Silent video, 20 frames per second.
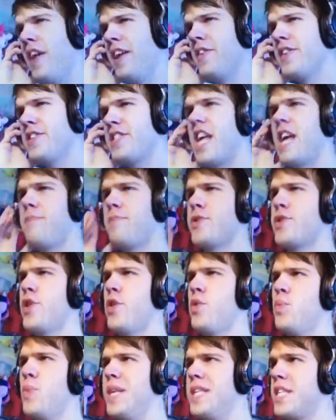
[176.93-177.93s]
think this
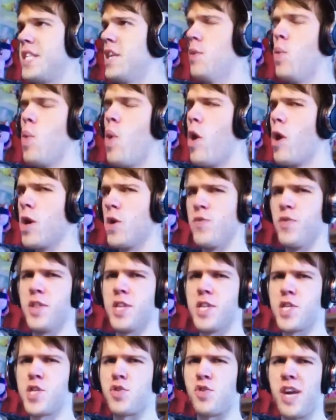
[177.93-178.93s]
episode wins an award for
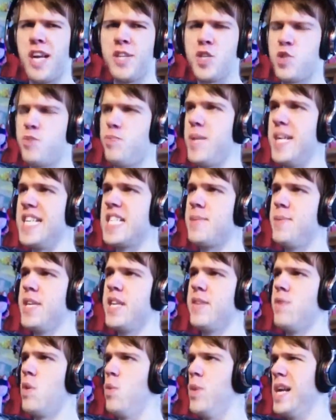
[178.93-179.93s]
the strangest placement
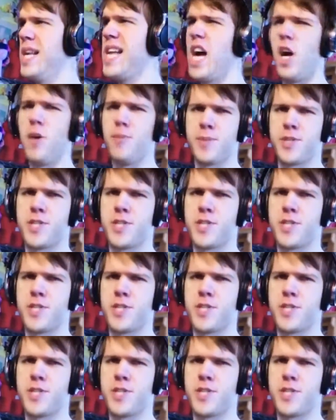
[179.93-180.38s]
of a Wilhelm